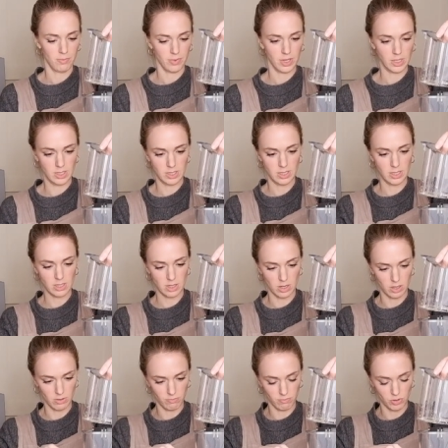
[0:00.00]
it did
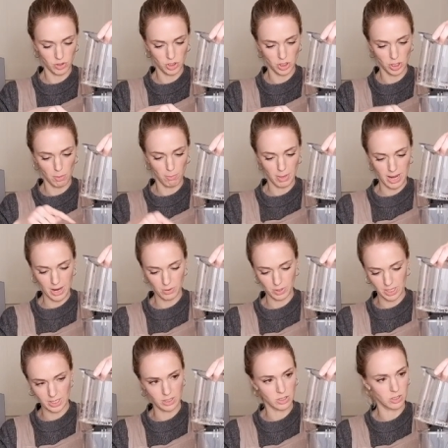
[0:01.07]
kind of jump
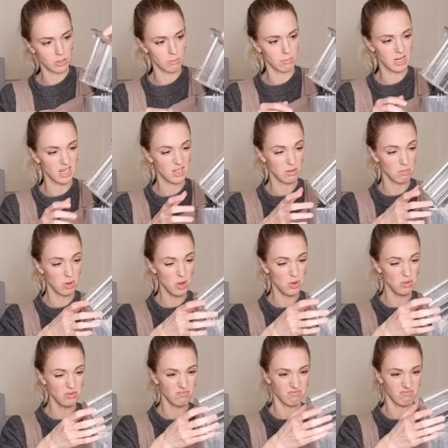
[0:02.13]
out into the medium
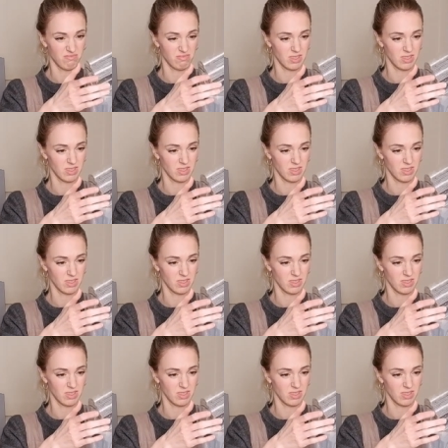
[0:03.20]
bowl.